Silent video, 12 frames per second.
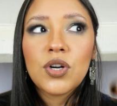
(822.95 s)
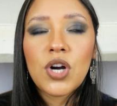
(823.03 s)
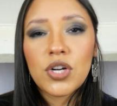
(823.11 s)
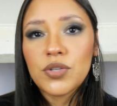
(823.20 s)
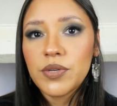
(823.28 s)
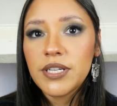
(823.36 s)

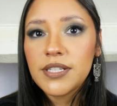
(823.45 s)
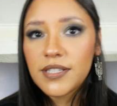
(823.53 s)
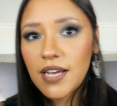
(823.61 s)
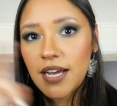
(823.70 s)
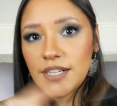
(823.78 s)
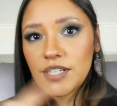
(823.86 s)

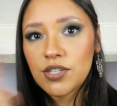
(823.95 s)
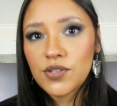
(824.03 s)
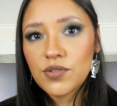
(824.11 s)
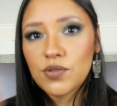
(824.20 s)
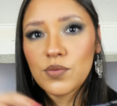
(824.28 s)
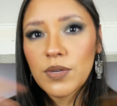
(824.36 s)
contours. I
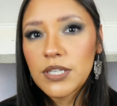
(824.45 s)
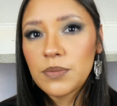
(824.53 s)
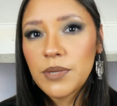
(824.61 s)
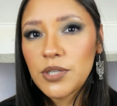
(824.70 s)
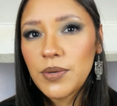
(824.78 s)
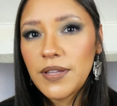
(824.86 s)
just
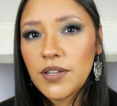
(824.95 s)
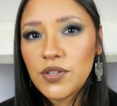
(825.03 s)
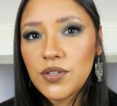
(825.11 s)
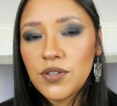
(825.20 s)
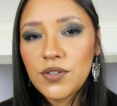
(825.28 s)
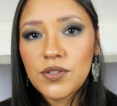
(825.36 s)
switch between the
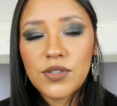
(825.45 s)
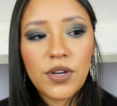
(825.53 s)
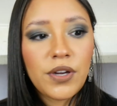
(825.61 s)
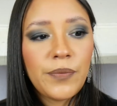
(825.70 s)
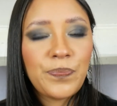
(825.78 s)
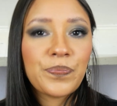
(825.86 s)
two,
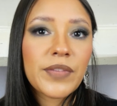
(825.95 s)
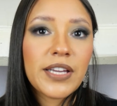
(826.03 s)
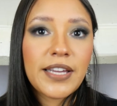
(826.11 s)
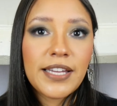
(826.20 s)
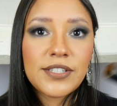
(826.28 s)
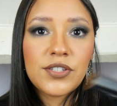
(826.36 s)
so
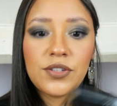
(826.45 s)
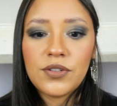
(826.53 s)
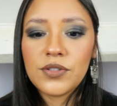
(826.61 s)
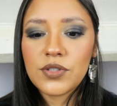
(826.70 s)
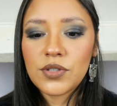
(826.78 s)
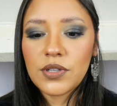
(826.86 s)
it gets
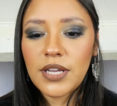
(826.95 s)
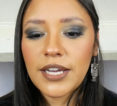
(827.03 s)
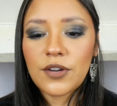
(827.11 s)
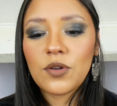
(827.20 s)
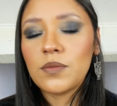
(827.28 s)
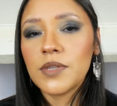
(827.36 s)
used
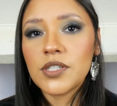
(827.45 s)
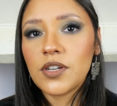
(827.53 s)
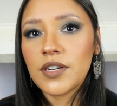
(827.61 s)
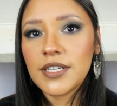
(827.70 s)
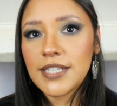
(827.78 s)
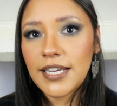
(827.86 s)
like almost
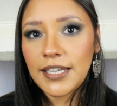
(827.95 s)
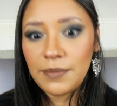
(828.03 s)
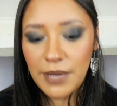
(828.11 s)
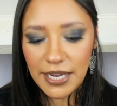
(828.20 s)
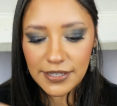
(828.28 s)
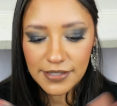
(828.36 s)
on a daily
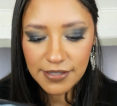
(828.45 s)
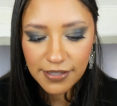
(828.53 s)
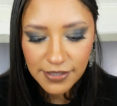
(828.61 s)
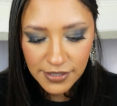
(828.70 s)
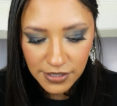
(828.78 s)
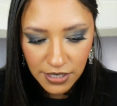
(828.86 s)

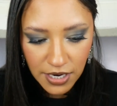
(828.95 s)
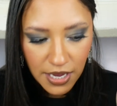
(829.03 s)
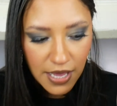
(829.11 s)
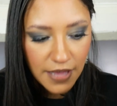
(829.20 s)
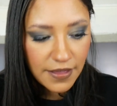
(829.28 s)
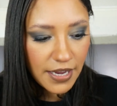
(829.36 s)
basis.
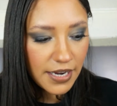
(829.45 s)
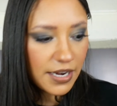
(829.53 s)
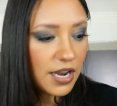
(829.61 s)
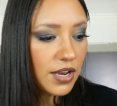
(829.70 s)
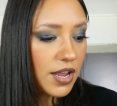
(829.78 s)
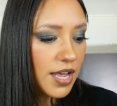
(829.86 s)

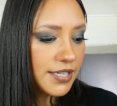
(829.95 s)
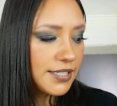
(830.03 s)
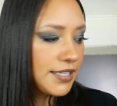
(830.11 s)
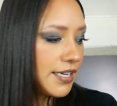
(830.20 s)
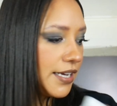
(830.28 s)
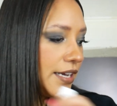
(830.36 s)
Then
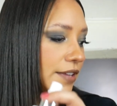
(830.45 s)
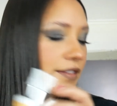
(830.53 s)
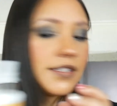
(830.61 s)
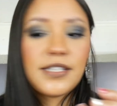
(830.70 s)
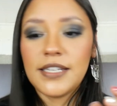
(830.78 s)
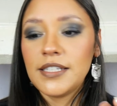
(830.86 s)
lastly,
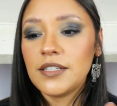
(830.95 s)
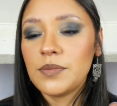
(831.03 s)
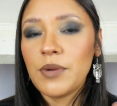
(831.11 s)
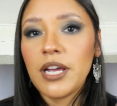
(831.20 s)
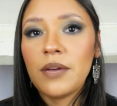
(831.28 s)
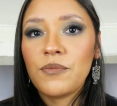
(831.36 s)
the setting
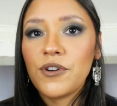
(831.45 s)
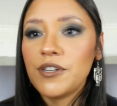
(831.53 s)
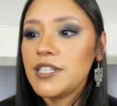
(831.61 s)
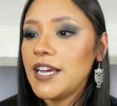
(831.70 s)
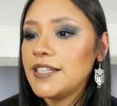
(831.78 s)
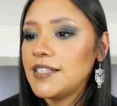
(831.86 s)
spray I'm
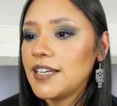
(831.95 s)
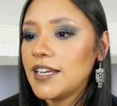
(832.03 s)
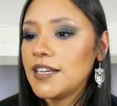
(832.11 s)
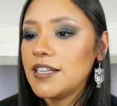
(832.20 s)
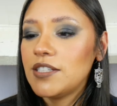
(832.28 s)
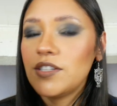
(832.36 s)
rotating
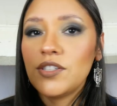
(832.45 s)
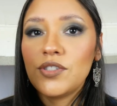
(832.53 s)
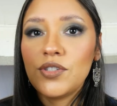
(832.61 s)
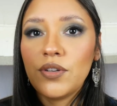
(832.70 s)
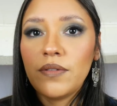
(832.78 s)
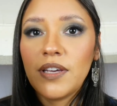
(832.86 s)
in is
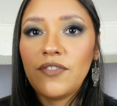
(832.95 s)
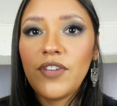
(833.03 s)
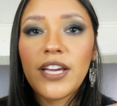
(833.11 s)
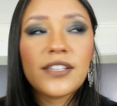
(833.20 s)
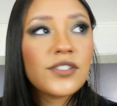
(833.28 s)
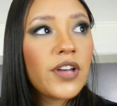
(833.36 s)
this Dewy
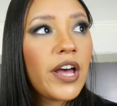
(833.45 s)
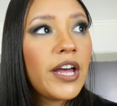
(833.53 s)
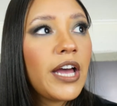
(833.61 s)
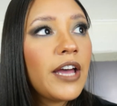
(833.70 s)
Fix. So